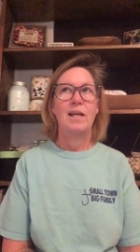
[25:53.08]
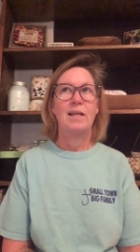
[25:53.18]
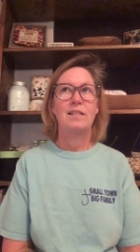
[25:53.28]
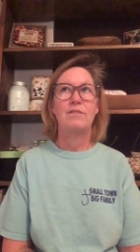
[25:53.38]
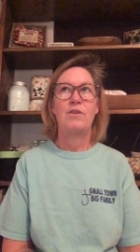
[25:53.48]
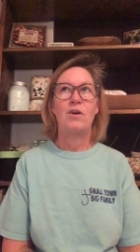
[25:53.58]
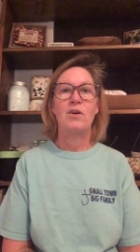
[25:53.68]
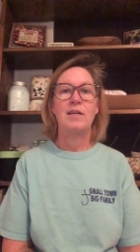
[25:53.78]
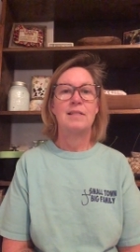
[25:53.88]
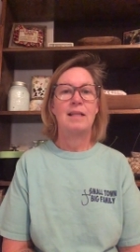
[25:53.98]
as far
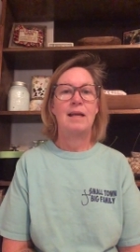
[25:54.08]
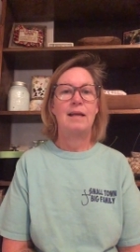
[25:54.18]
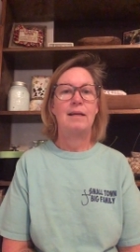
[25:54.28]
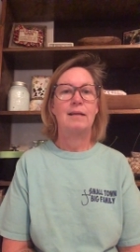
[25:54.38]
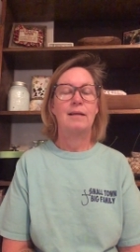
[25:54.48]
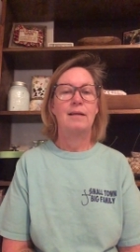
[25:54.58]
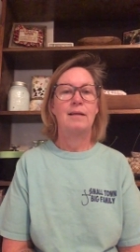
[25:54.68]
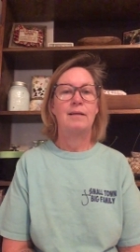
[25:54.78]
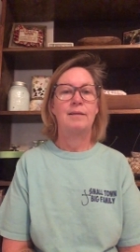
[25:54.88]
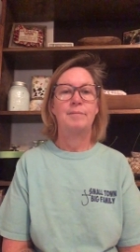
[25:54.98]
as like
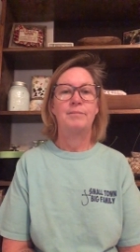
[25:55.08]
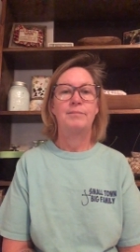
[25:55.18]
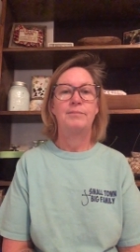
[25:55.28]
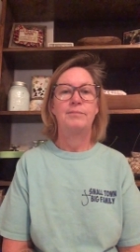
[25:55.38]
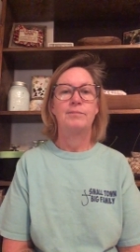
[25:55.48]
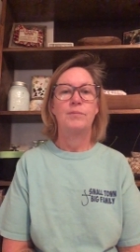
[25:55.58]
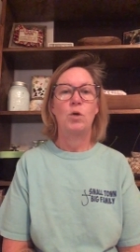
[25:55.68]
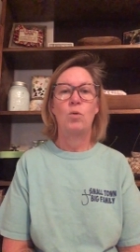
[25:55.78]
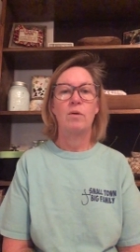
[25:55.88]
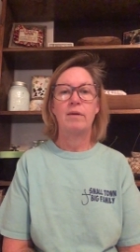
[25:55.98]

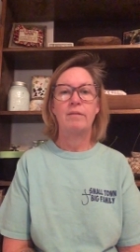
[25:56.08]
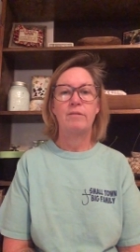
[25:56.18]
ordering